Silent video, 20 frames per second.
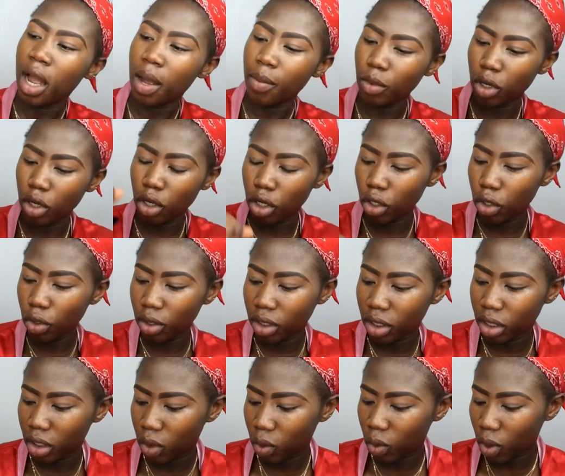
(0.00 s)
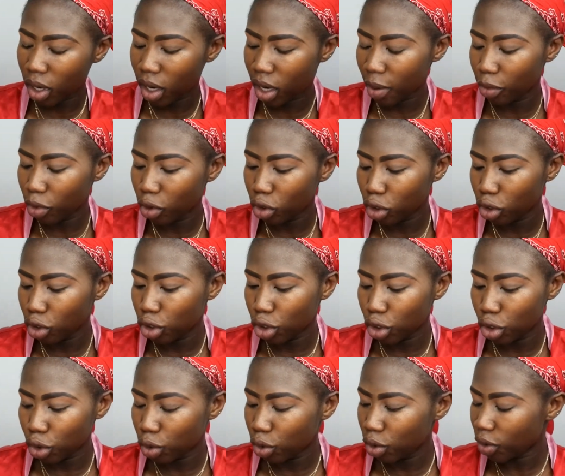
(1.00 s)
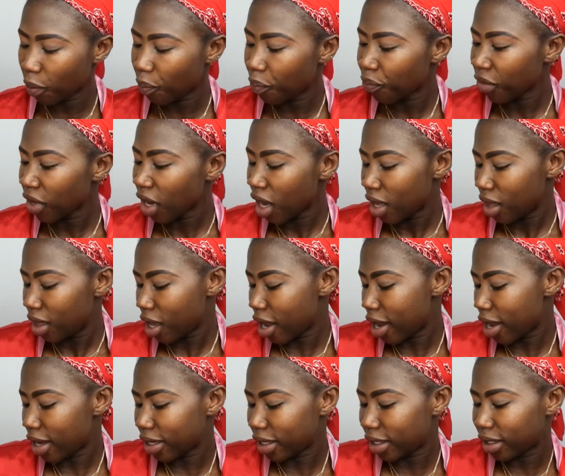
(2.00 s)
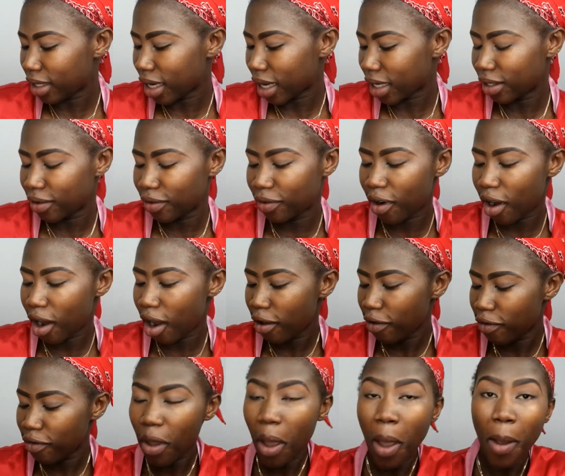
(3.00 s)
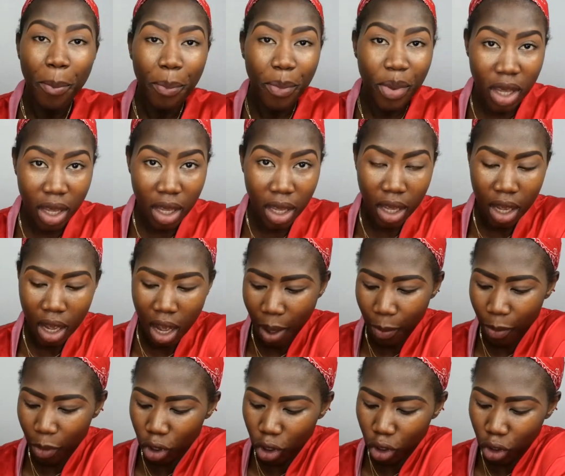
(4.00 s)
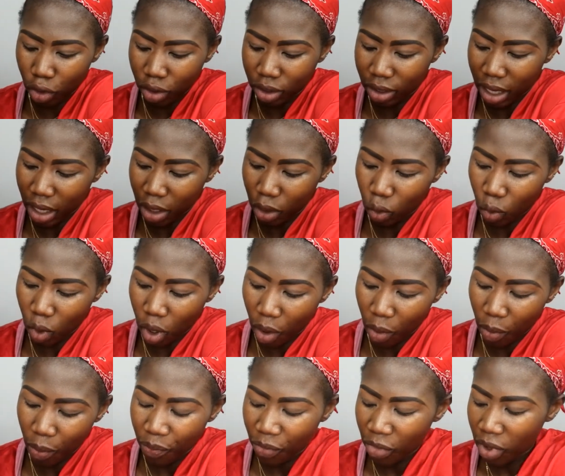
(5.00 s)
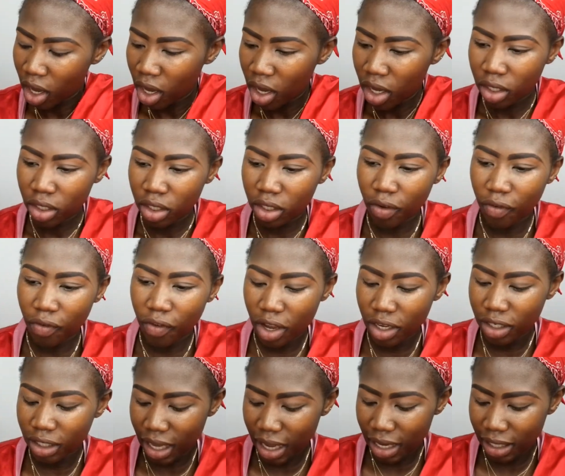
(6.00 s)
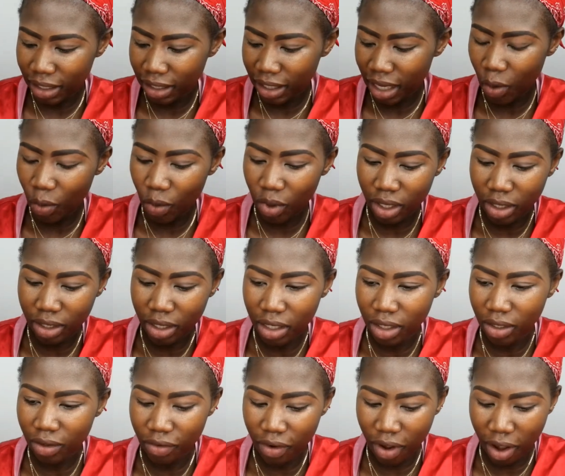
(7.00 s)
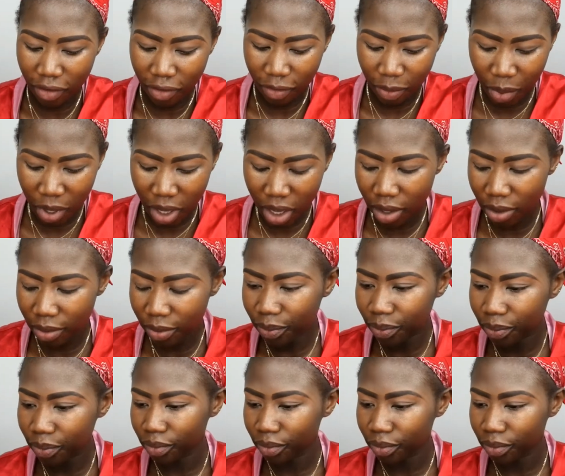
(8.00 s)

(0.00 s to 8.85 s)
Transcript: I'm going to use this one. I'm going to use the 35P. I'm going to use that as well. So first, let's start with the 35P.